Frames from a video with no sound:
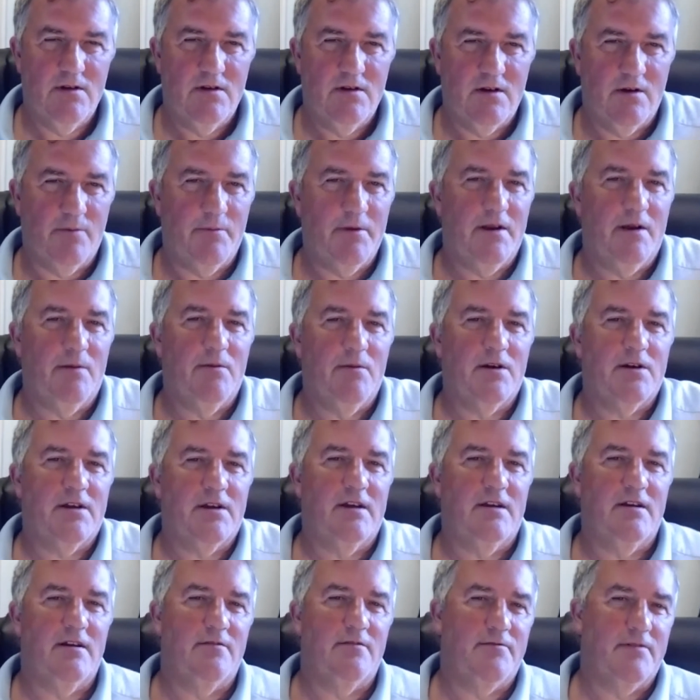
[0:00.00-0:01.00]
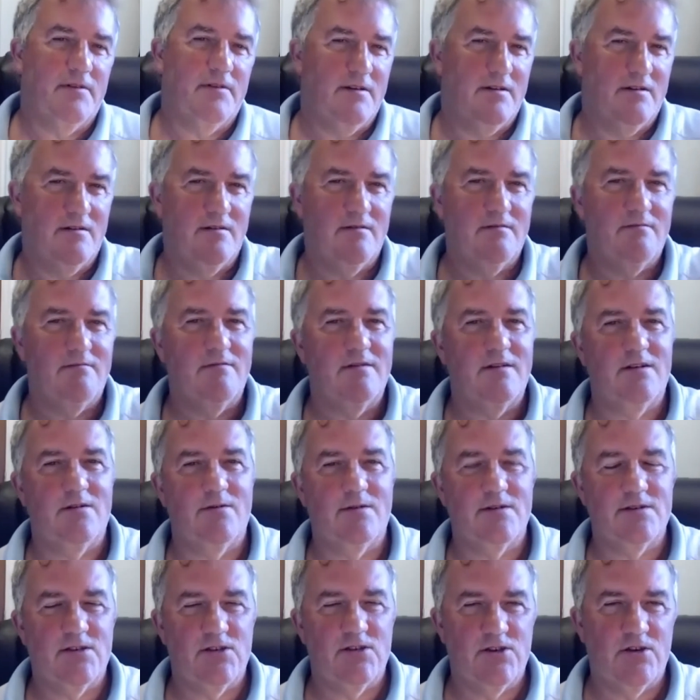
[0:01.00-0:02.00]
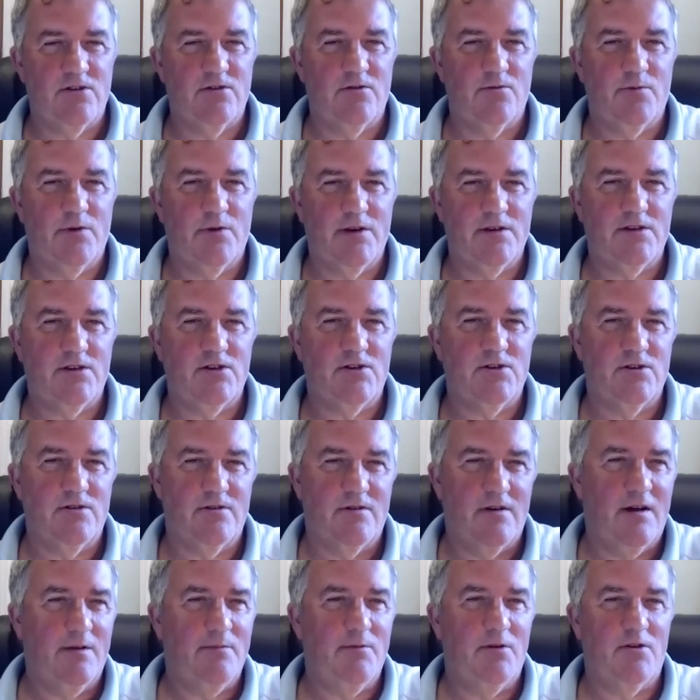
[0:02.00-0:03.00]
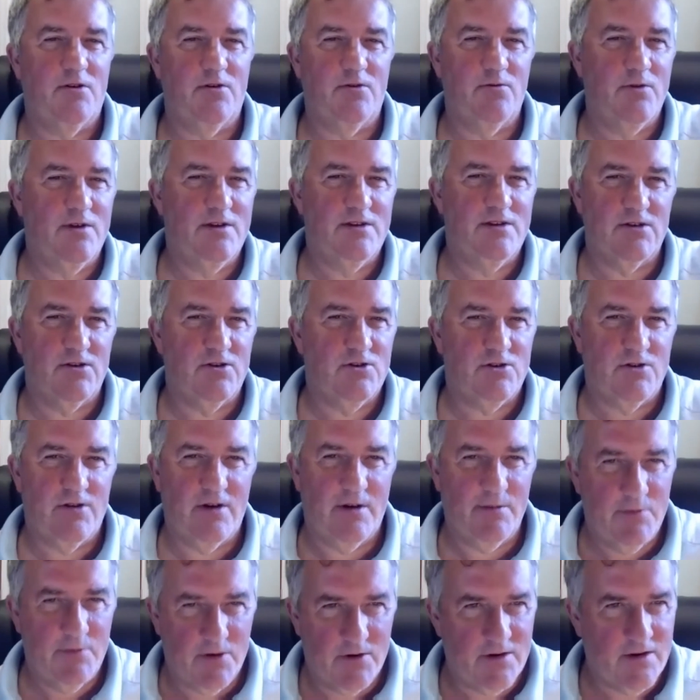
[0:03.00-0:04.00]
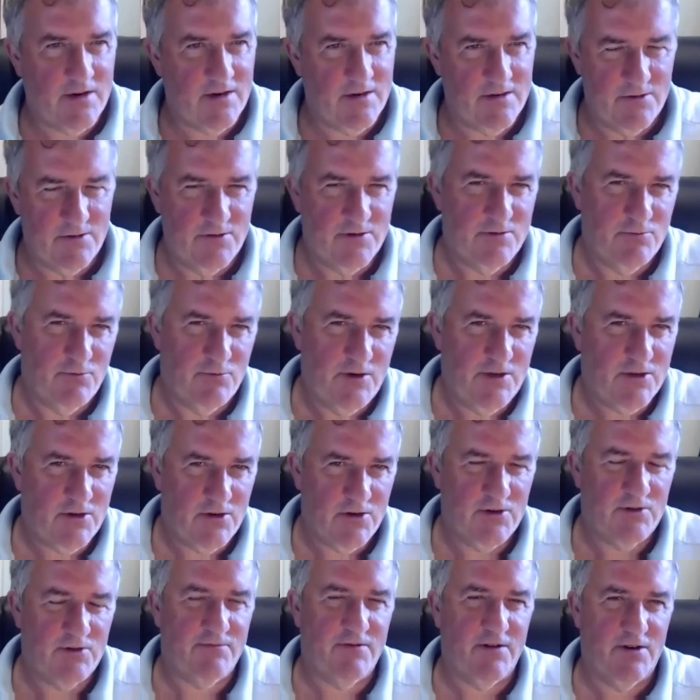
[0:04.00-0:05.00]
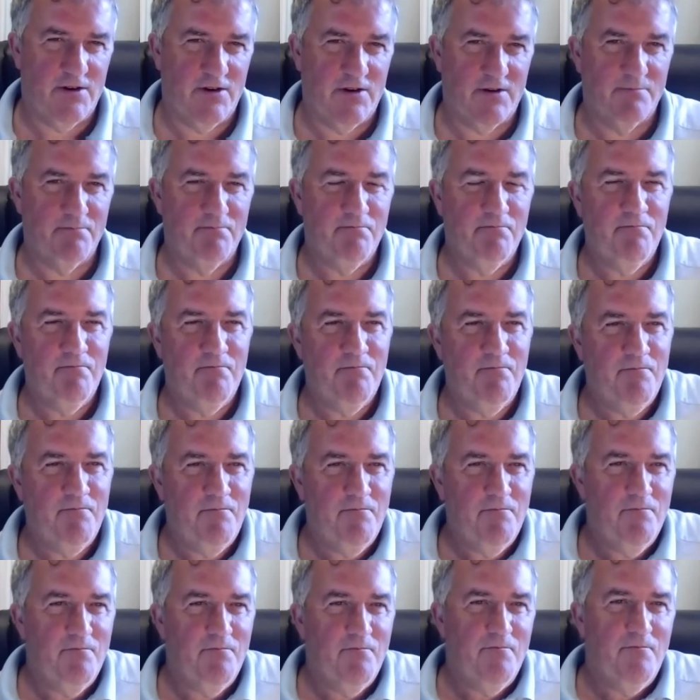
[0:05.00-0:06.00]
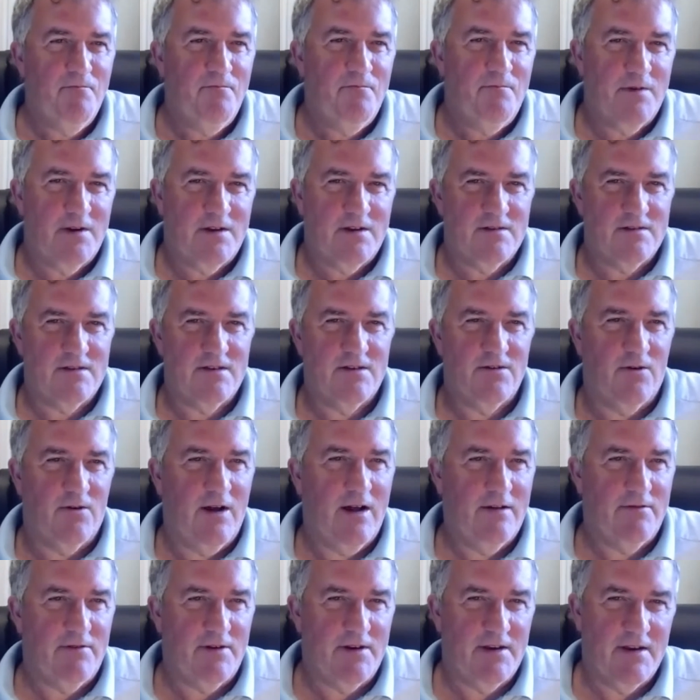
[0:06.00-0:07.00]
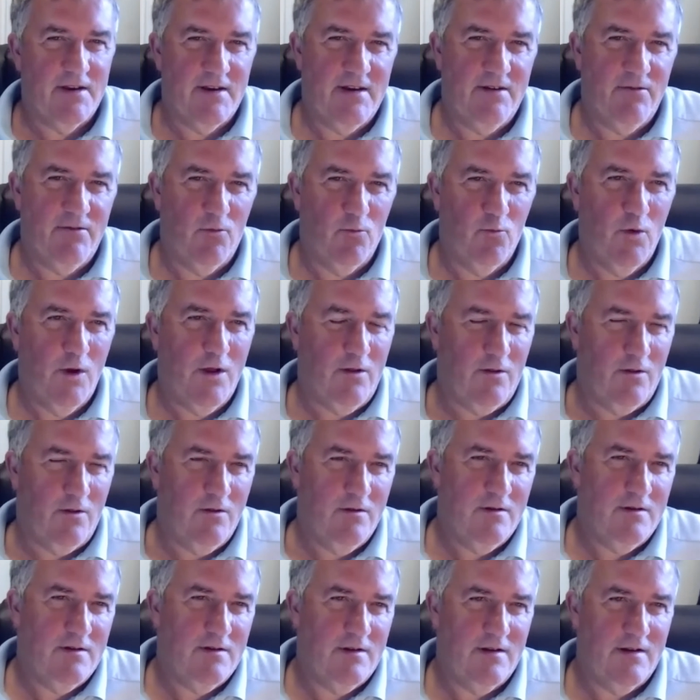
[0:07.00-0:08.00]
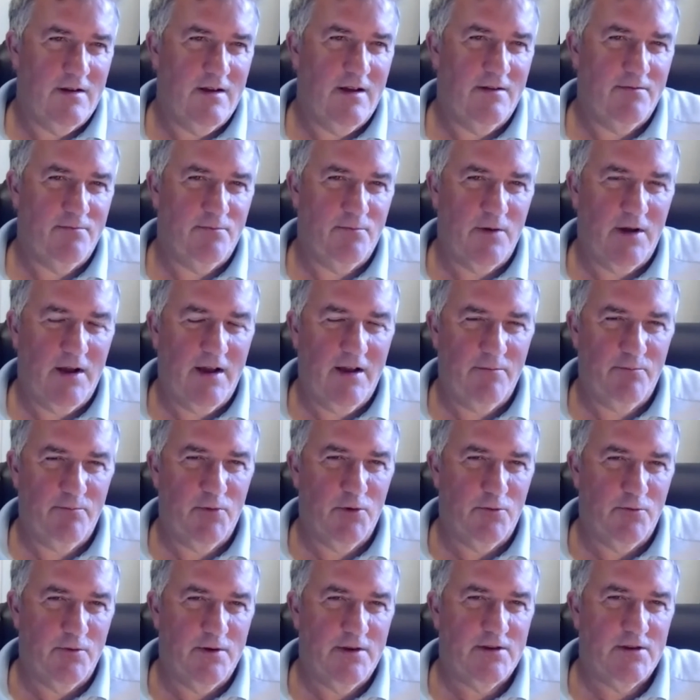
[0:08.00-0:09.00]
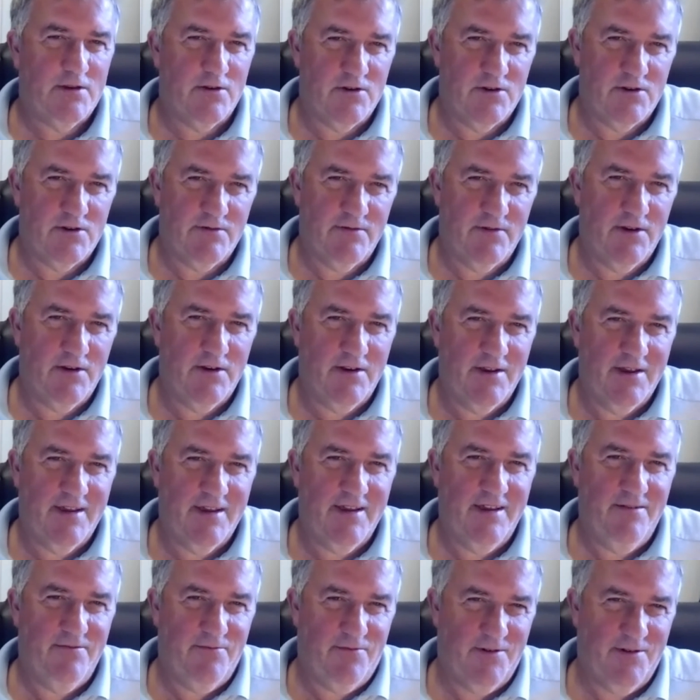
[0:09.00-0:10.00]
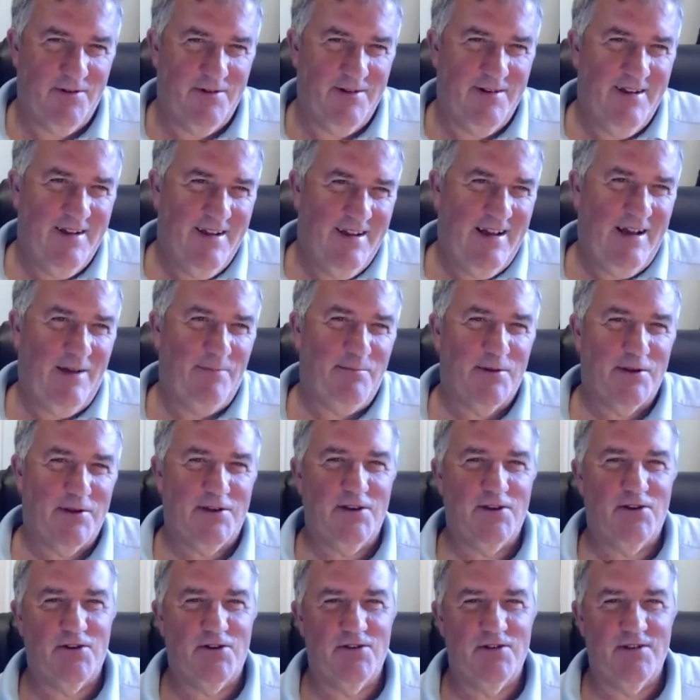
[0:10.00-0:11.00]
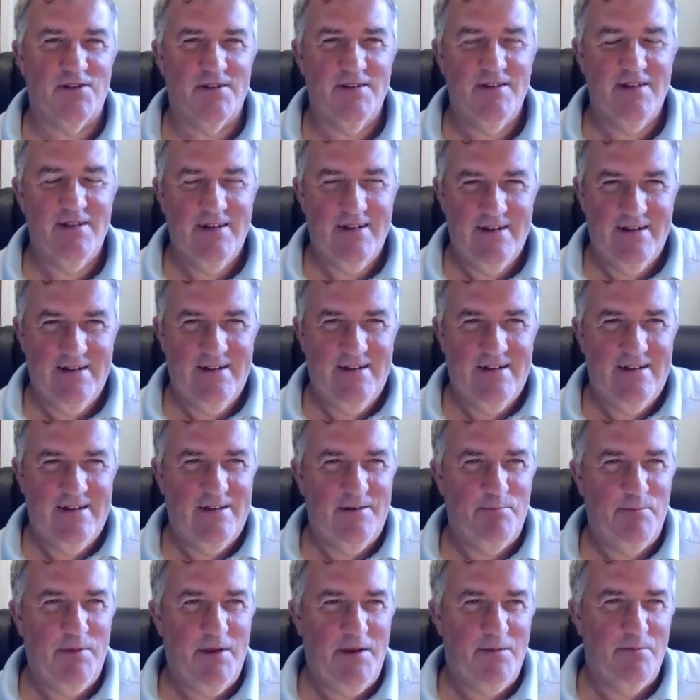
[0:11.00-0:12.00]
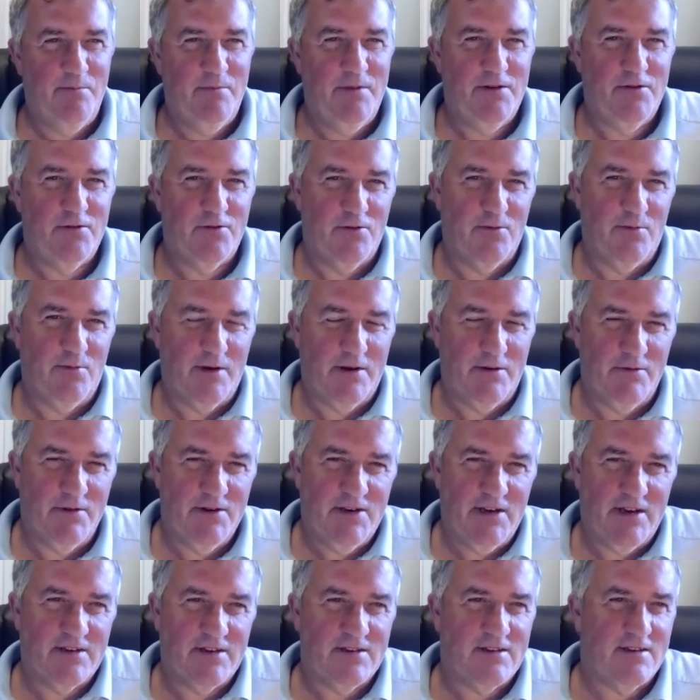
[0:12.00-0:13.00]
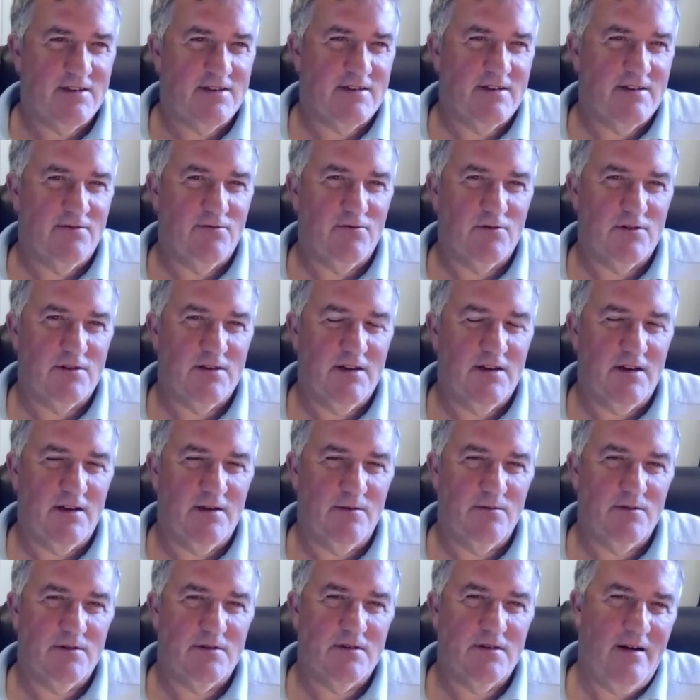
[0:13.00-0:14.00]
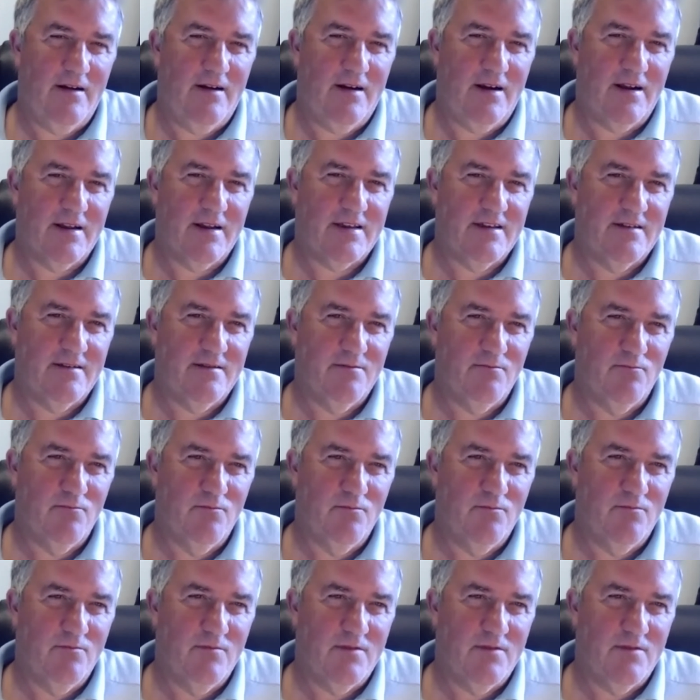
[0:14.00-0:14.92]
I mean, I'm lucky enough in that, as a general practitioner, I'm not a researcher. I'm not going to lose research funding because I don't have any. I never will. I have put research funding for applications and been miserably rejected several times. I can